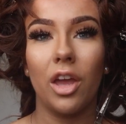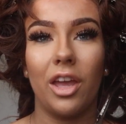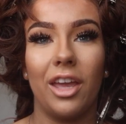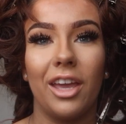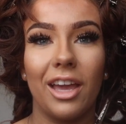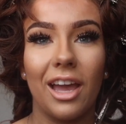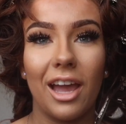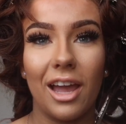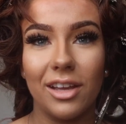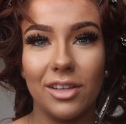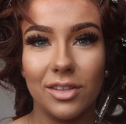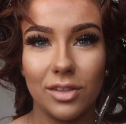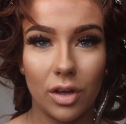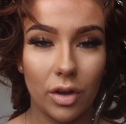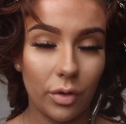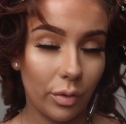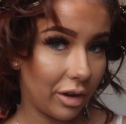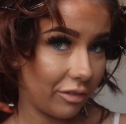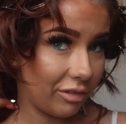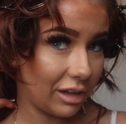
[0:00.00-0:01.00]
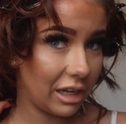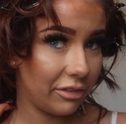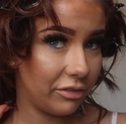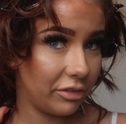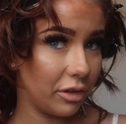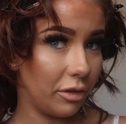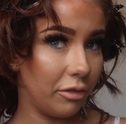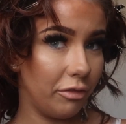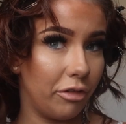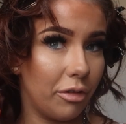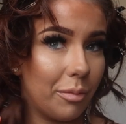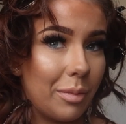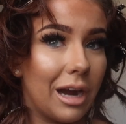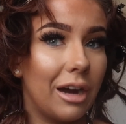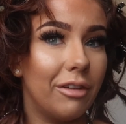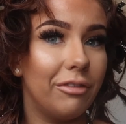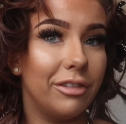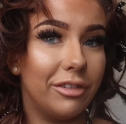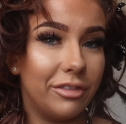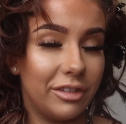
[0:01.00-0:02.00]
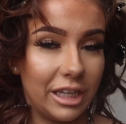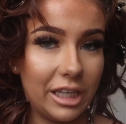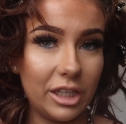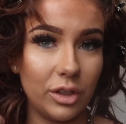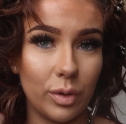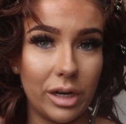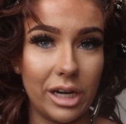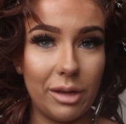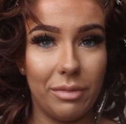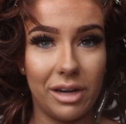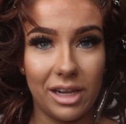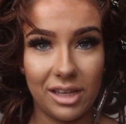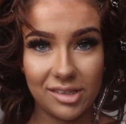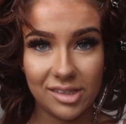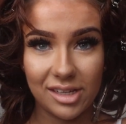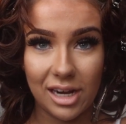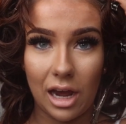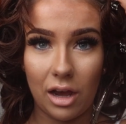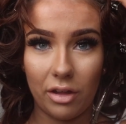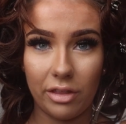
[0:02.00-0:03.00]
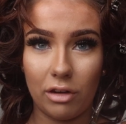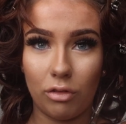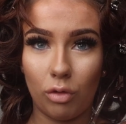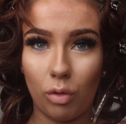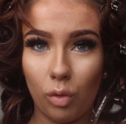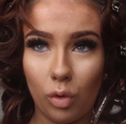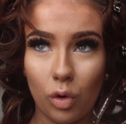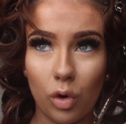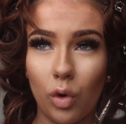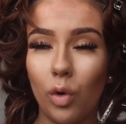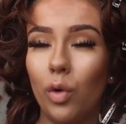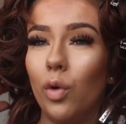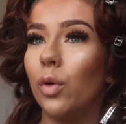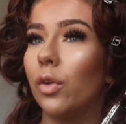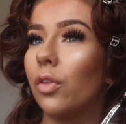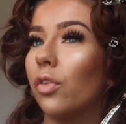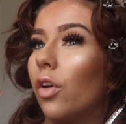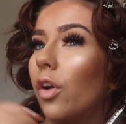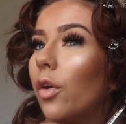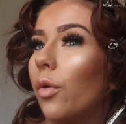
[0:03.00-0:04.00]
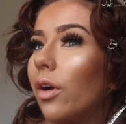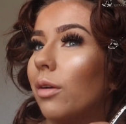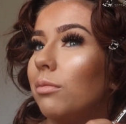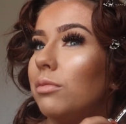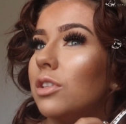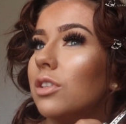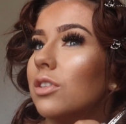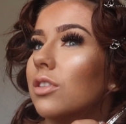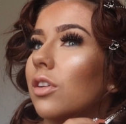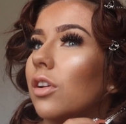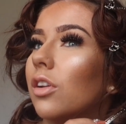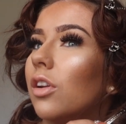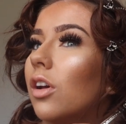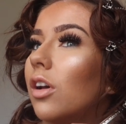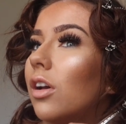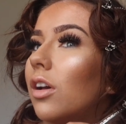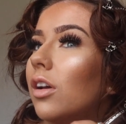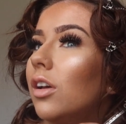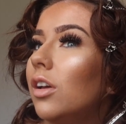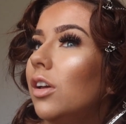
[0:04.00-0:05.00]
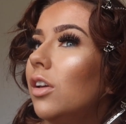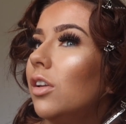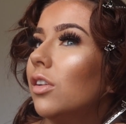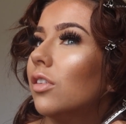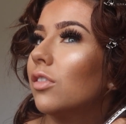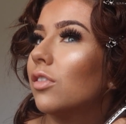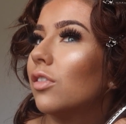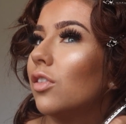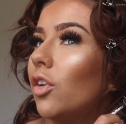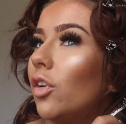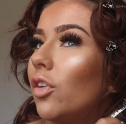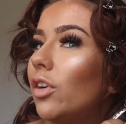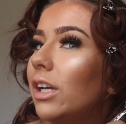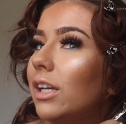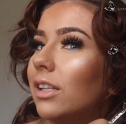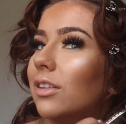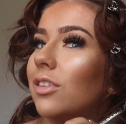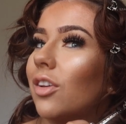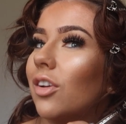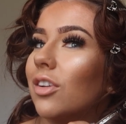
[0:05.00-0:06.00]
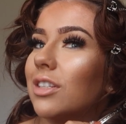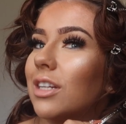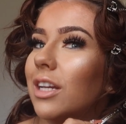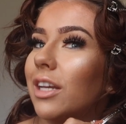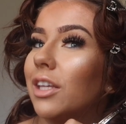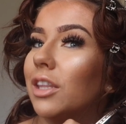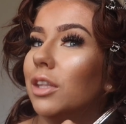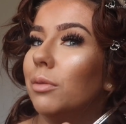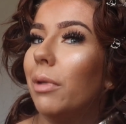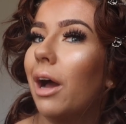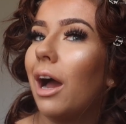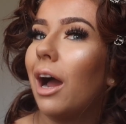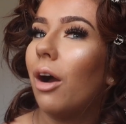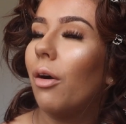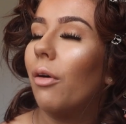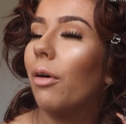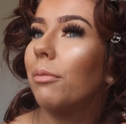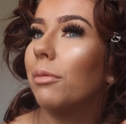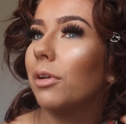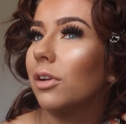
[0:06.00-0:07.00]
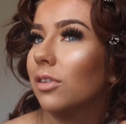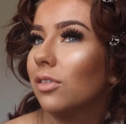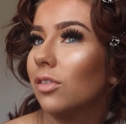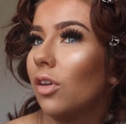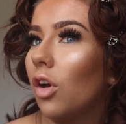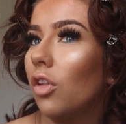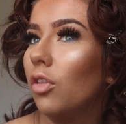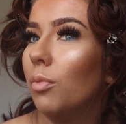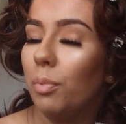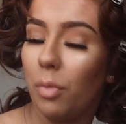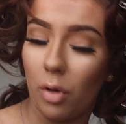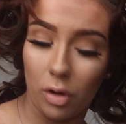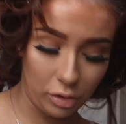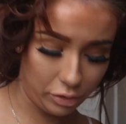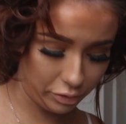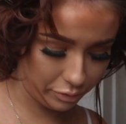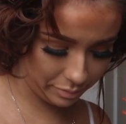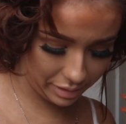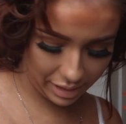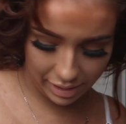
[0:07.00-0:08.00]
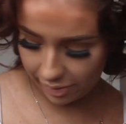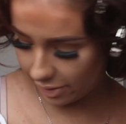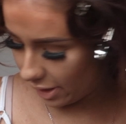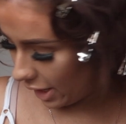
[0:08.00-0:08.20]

Okay, so I've left them for about 15-20 minutes now. They're all cool, so I'm just gonna slowly start taking them out. I'm gonna start at the bottom and